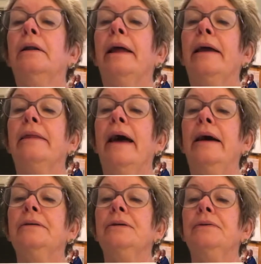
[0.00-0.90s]
card
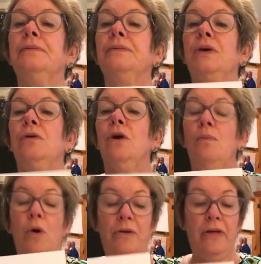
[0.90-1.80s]
like that.
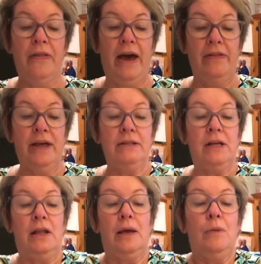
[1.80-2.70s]
So no more than
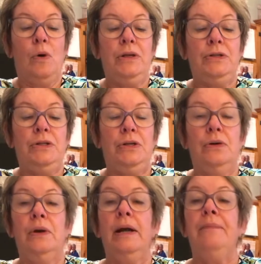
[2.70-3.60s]
that. That's all I'm
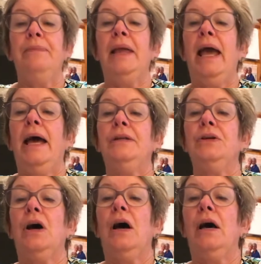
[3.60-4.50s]
going to do.
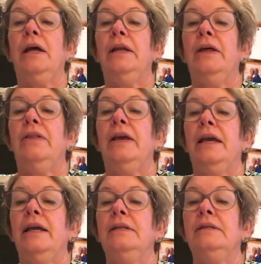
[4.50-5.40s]
And
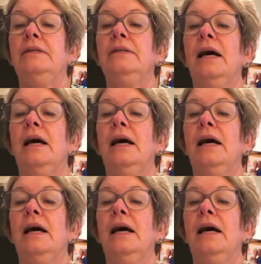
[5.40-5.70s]
on the